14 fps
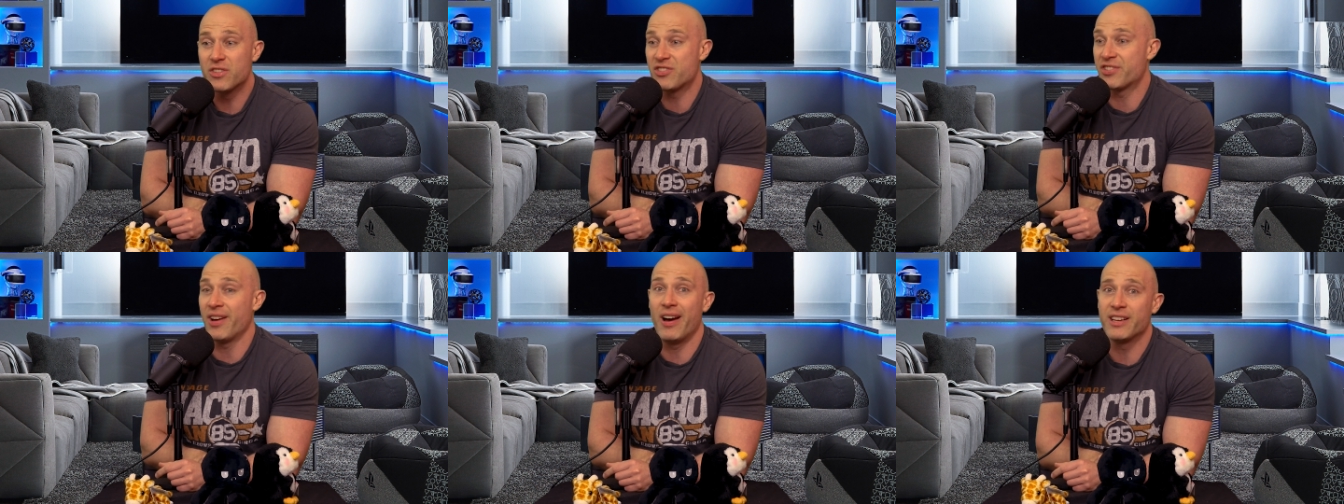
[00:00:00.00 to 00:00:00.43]

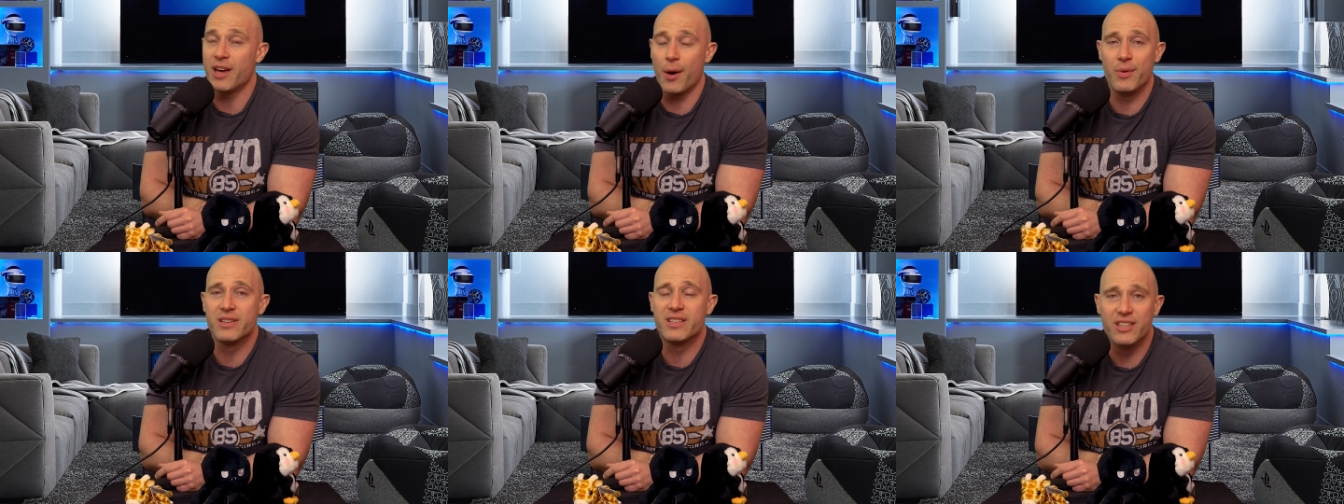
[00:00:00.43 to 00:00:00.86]
started
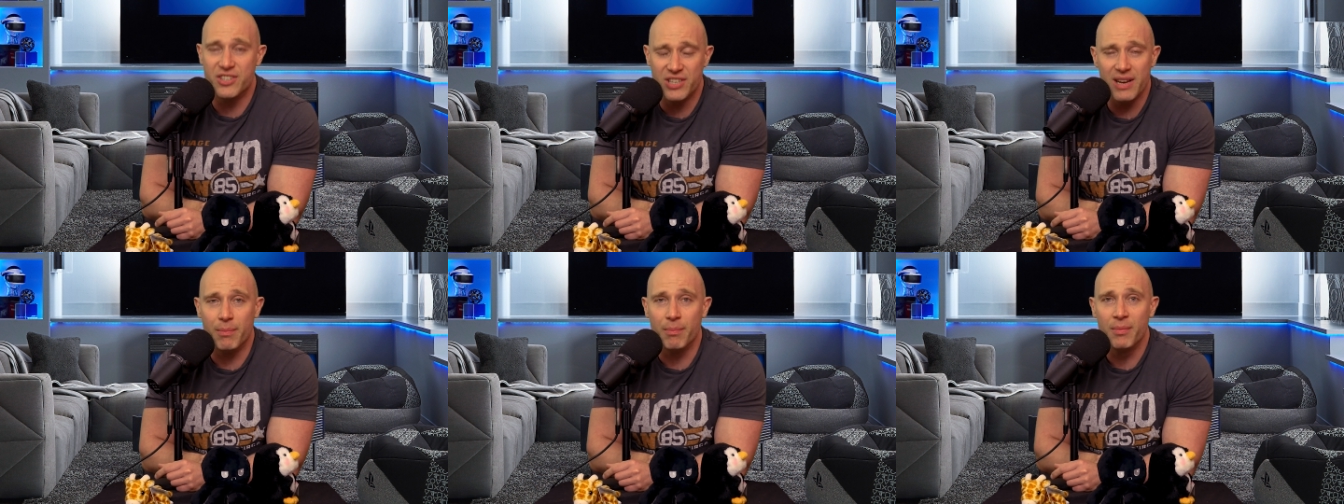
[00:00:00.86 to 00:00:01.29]
going to the
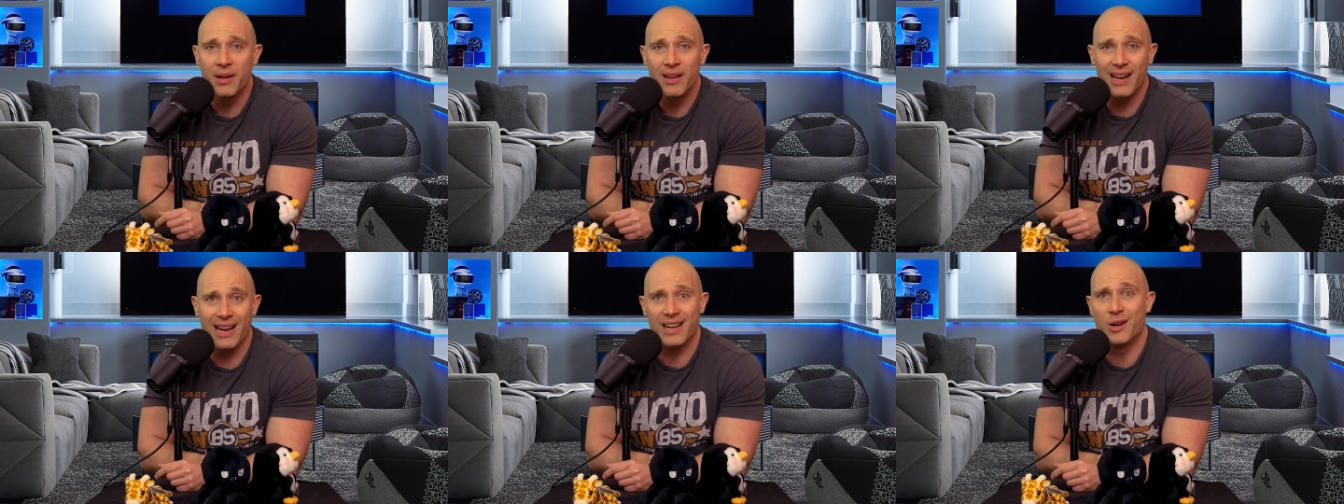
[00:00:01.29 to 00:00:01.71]
gym
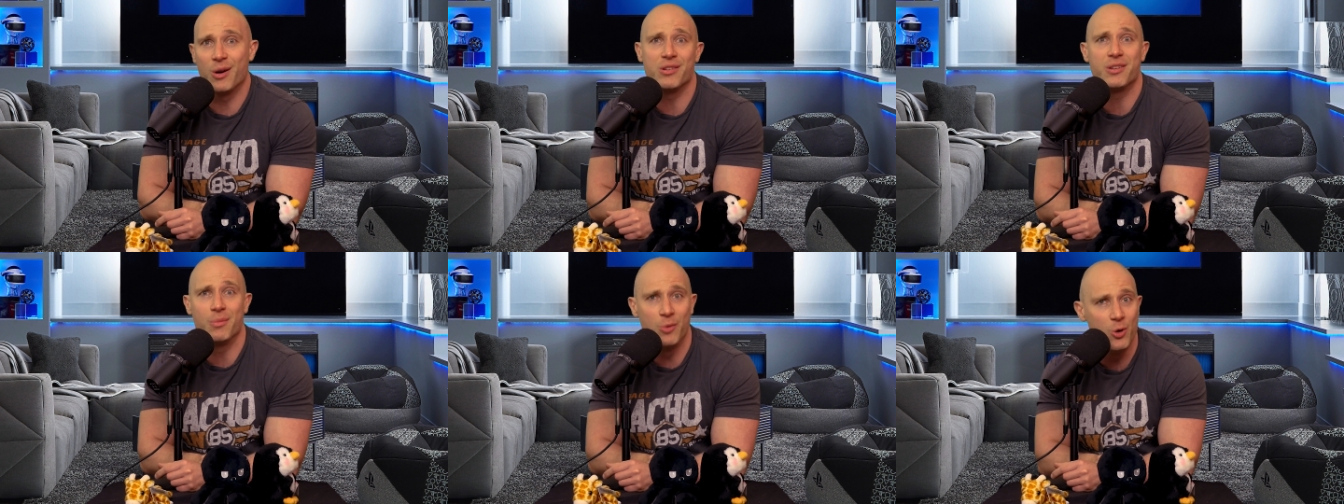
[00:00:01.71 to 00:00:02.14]
and
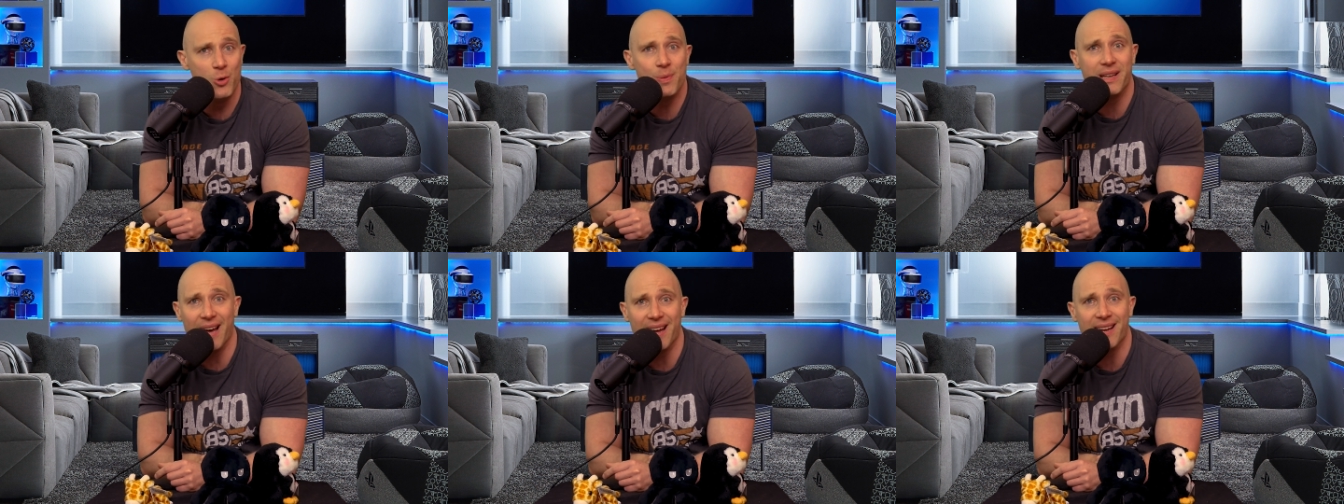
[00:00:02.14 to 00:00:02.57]
got some
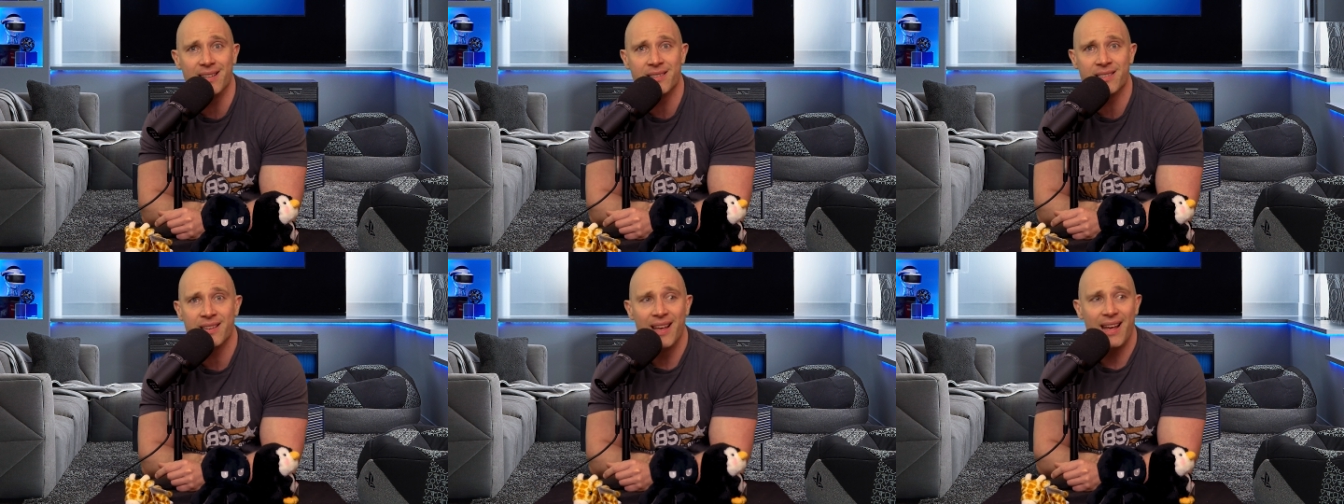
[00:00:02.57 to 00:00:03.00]
newbie
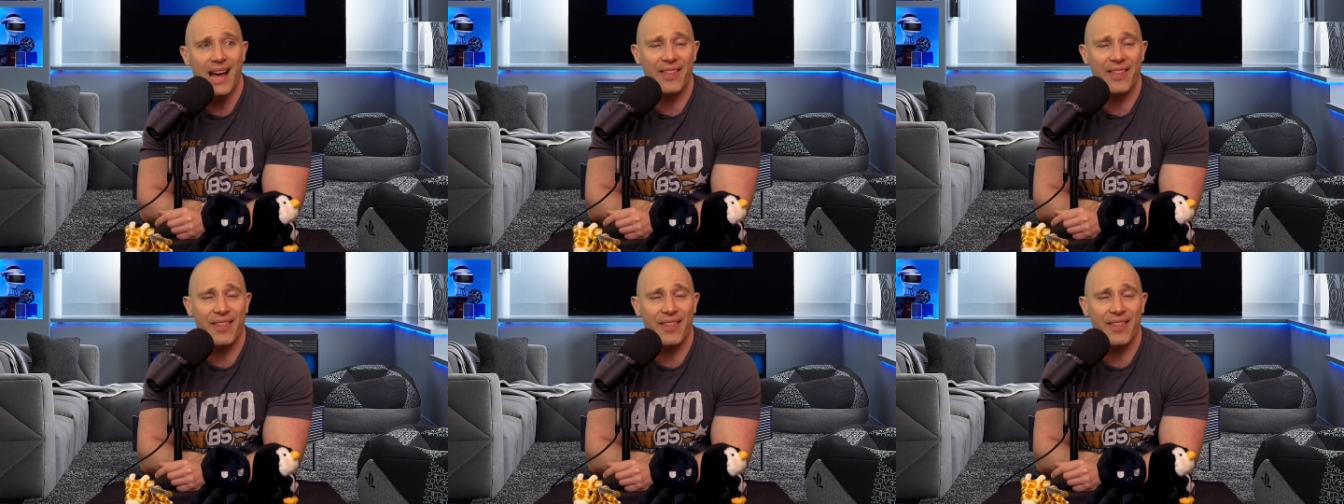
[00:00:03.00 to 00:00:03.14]
gains.